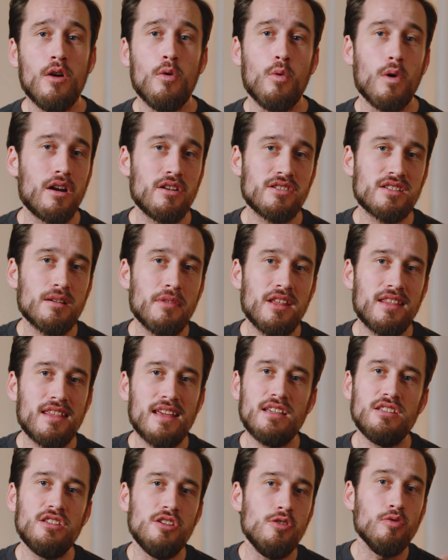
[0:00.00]
What are some of the
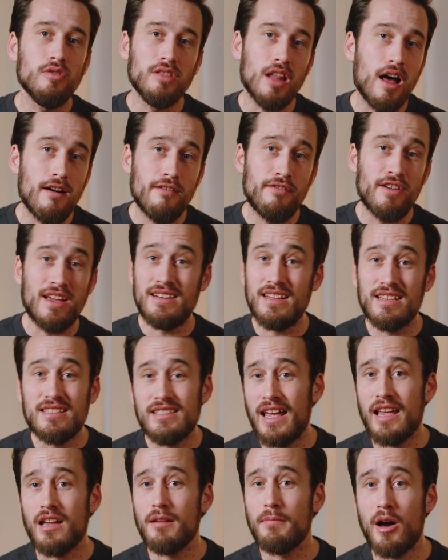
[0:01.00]
things you love and
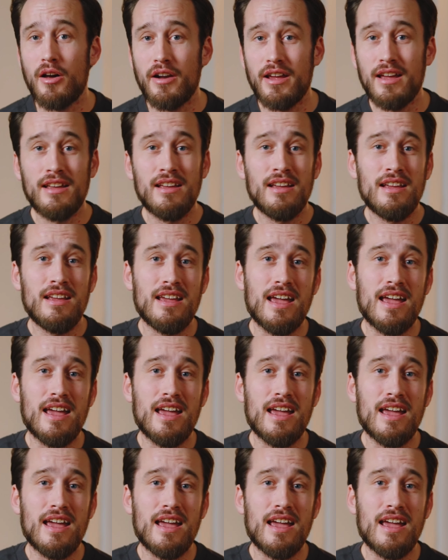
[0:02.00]
dislike about it?